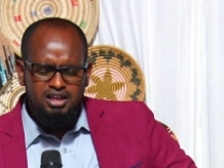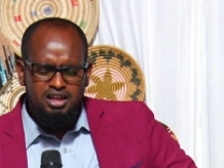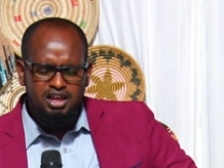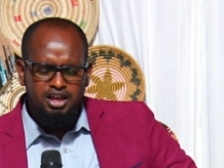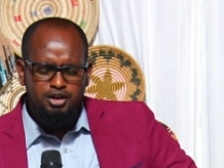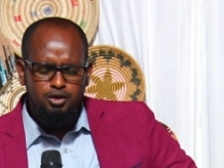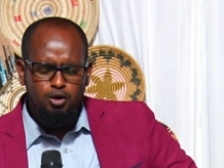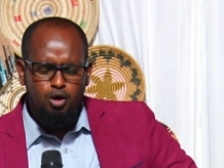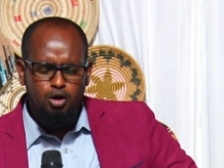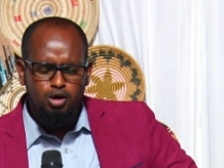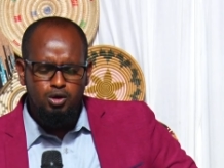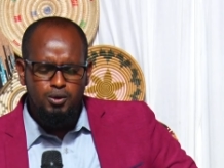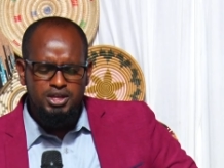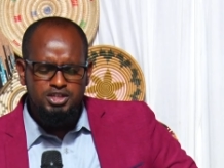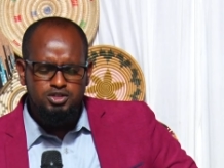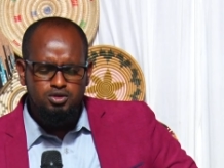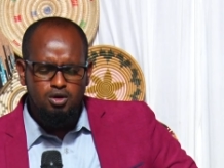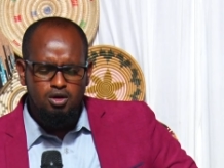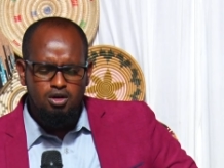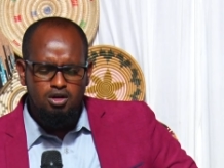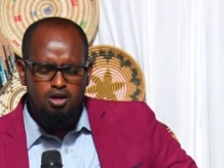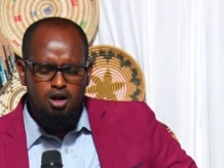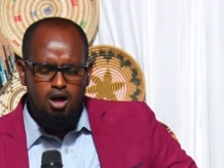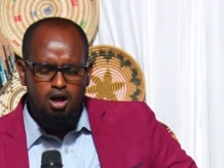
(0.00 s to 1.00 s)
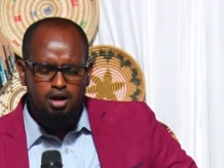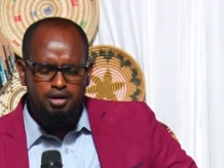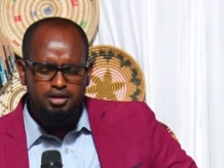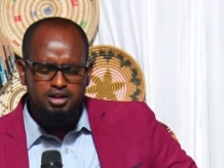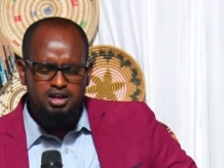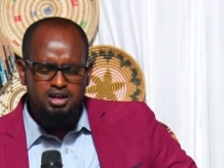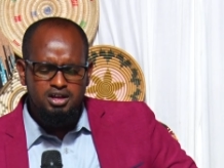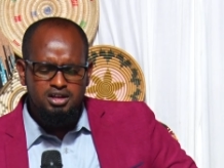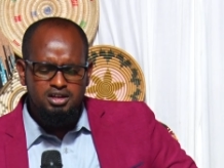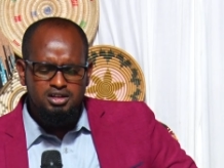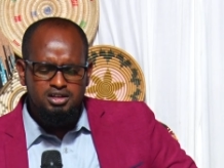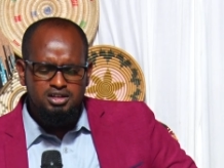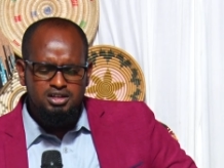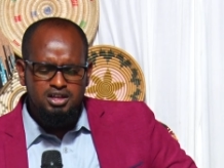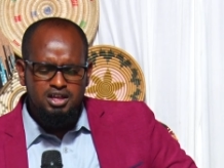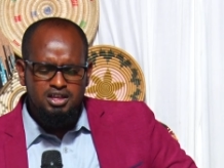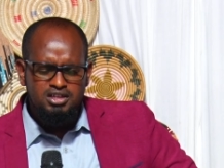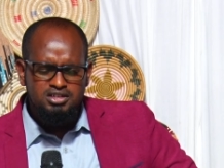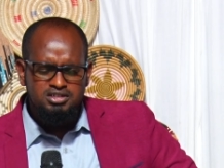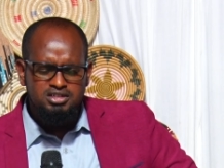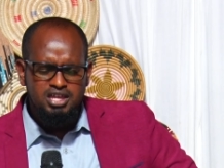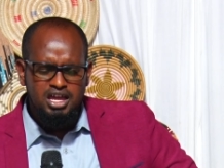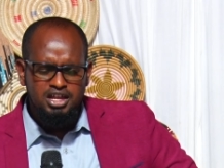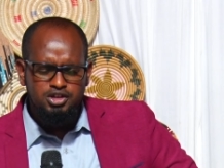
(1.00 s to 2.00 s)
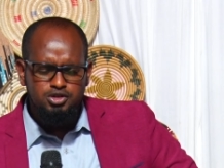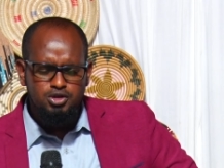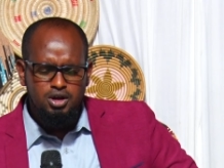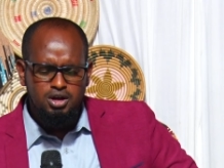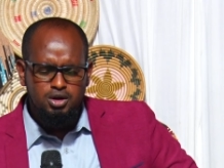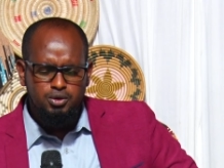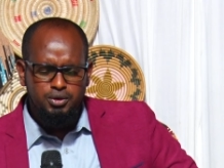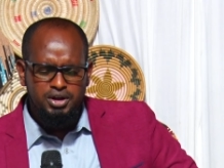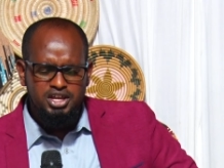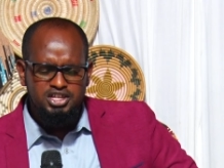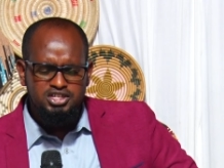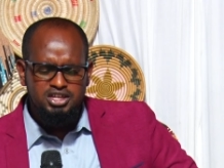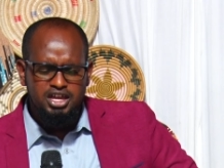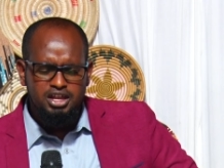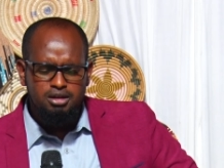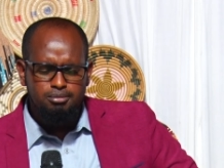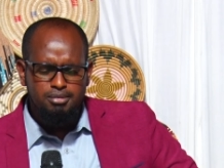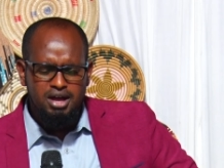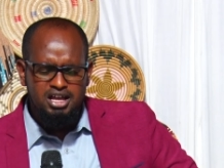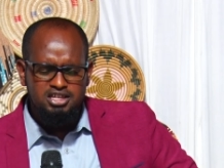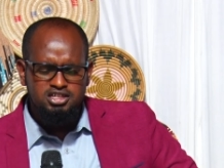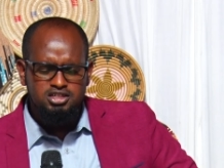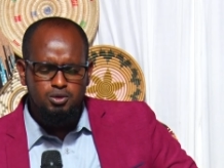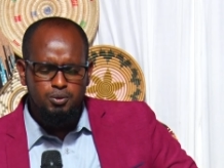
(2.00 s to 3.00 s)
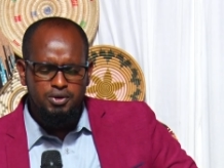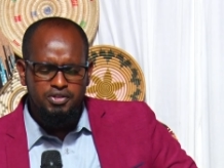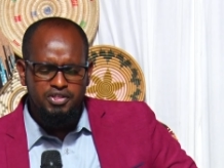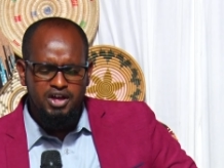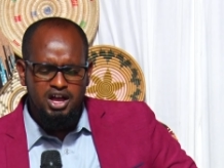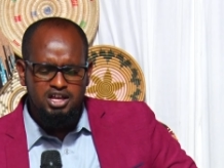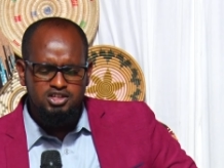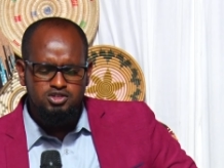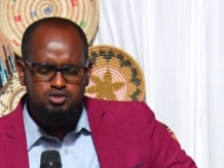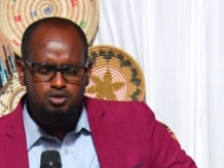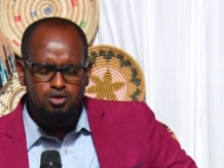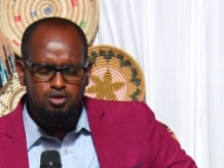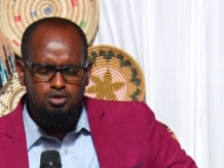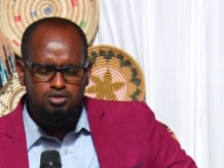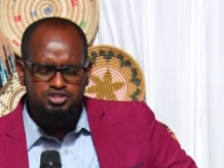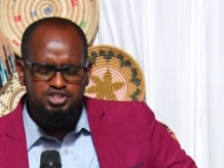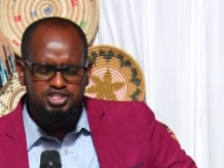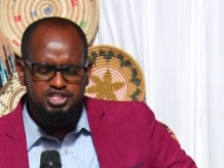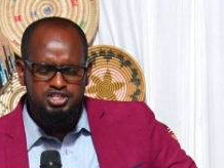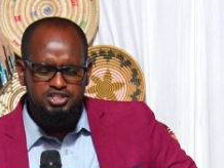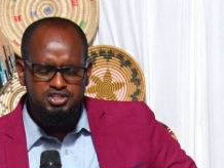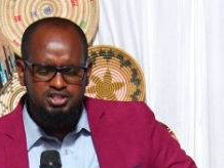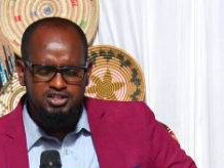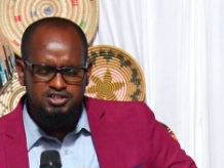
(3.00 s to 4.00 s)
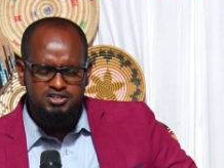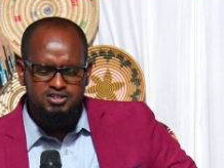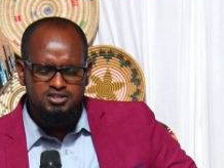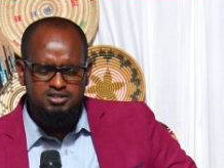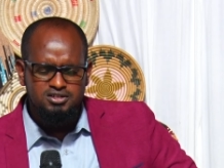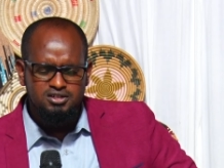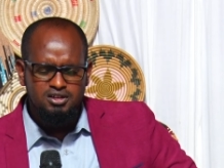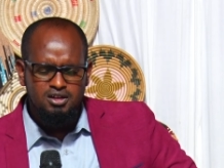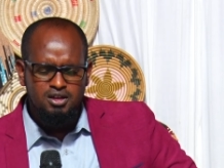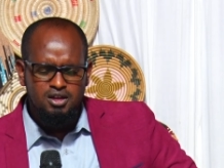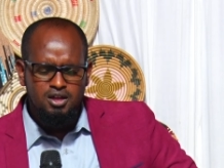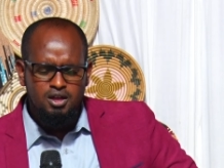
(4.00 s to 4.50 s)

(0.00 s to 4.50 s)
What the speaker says: And always, oh God, send your grace and mercy with us, oh Jesus.